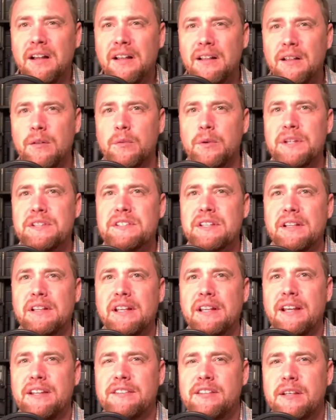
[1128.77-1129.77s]

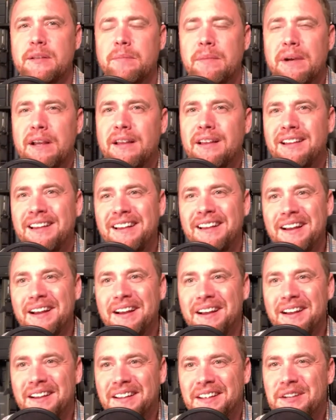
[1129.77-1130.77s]
recently. I took my
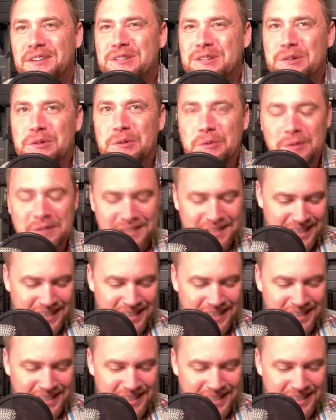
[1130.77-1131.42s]
here's a cool one.